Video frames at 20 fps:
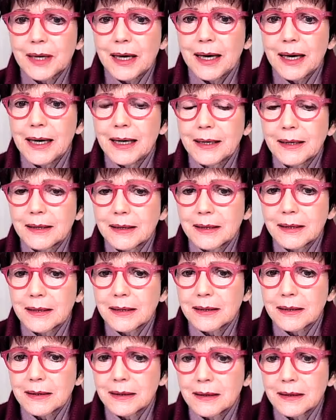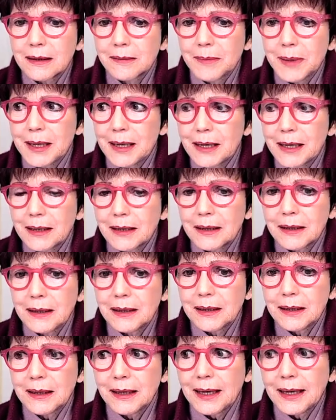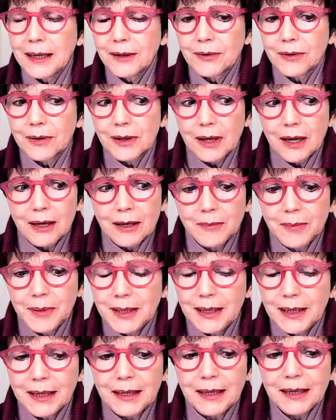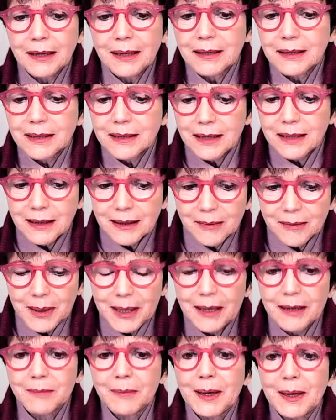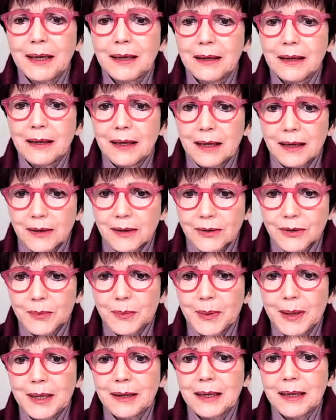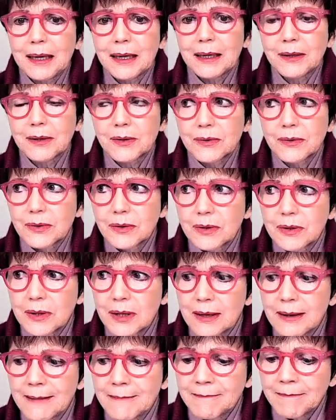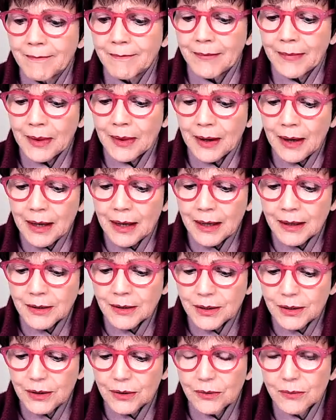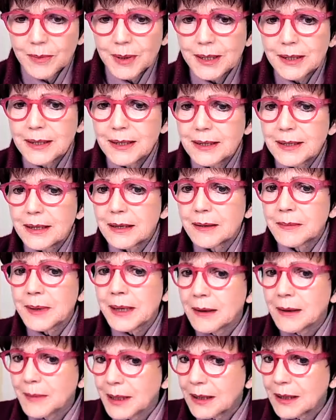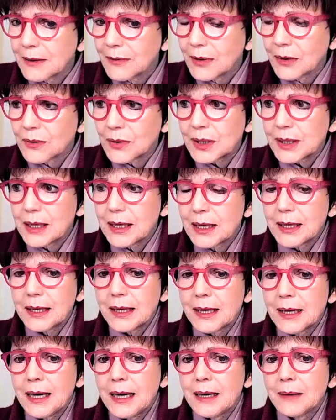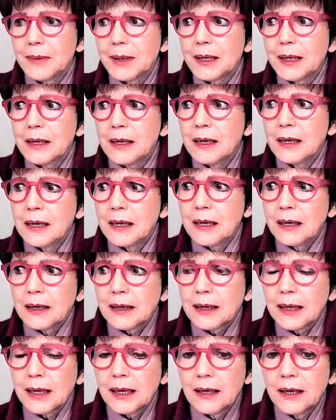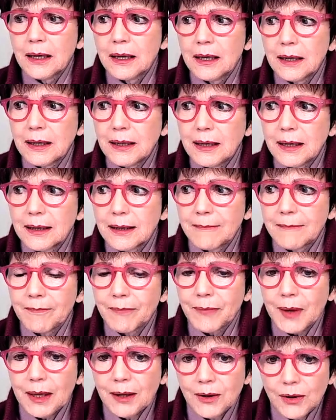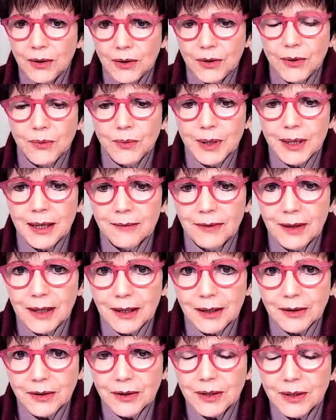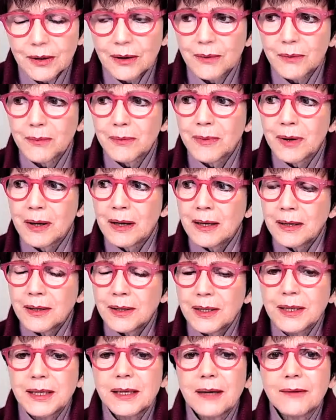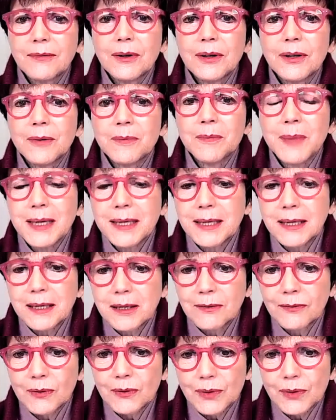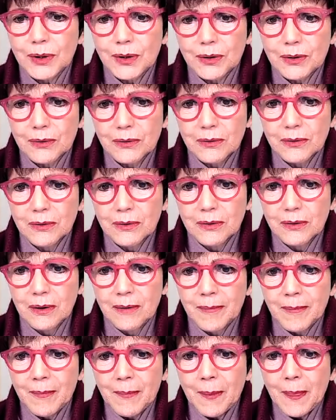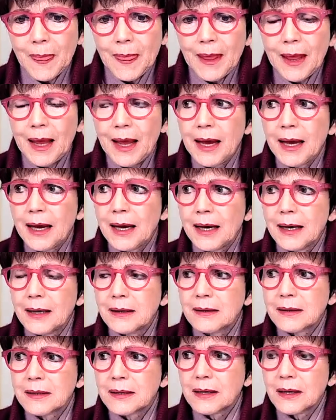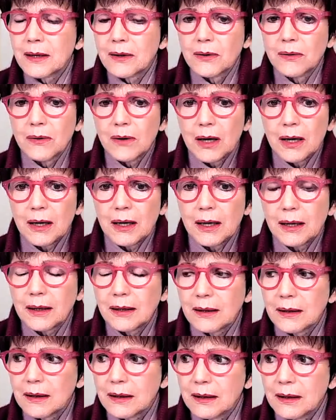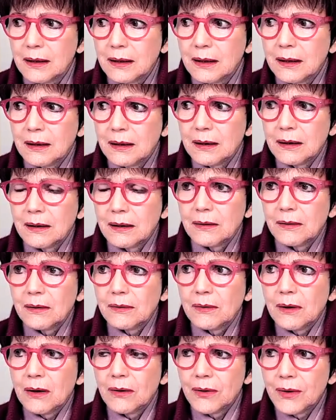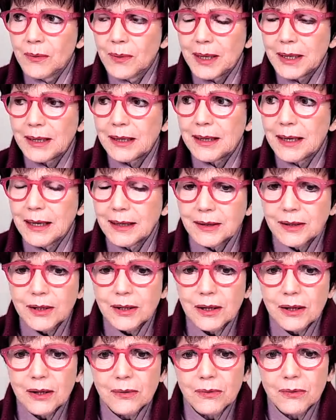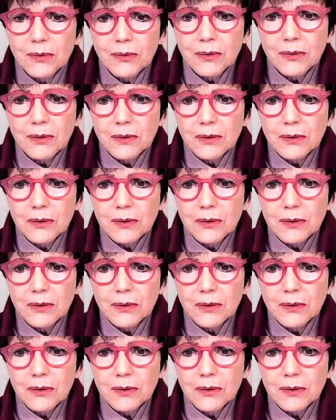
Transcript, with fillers: artist about a year later, and I've been getting this thing about paint the angels, paint the angels. And she called me and she said, I'm coming over your side of the harbour. Can I, uh, can you, do you want to have lunch? So she said, I've got a message for you. And so I, on the way to lunch, I thought,